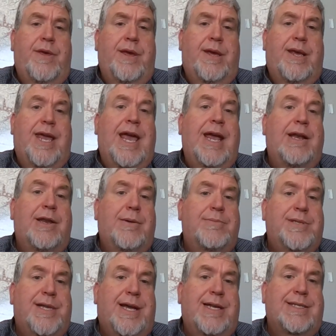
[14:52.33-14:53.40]
the
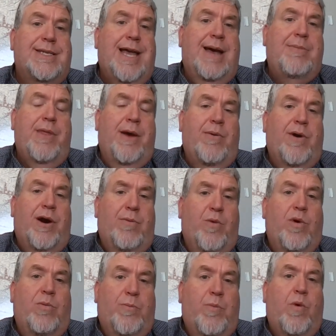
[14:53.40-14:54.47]
kingdoms that established that
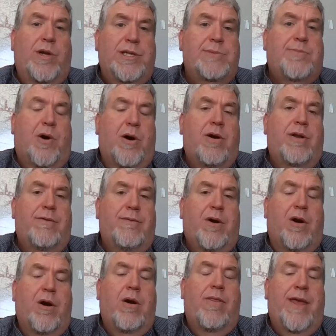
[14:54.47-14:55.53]
were once part of
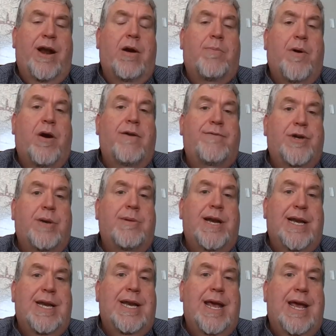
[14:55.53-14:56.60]
or that are part of
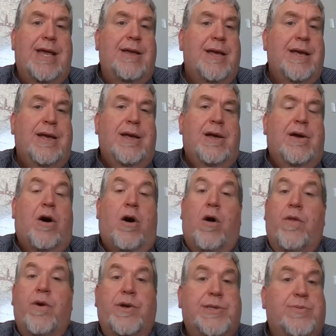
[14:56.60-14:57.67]
Germany today,
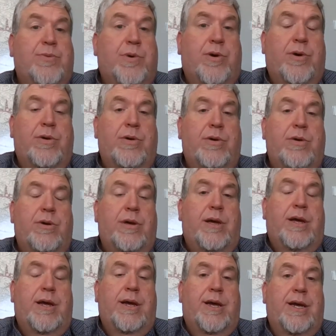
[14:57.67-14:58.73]
all those were
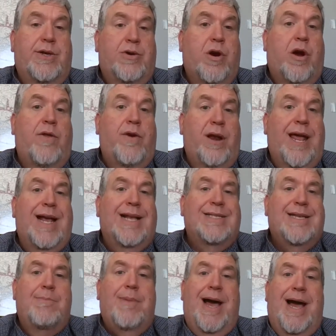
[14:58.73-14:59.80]
could draw their
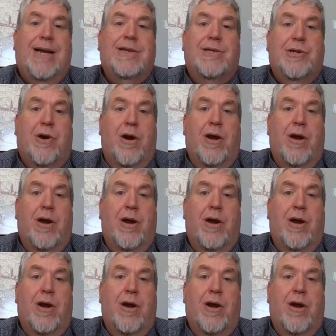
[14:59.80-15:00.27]
legacy back to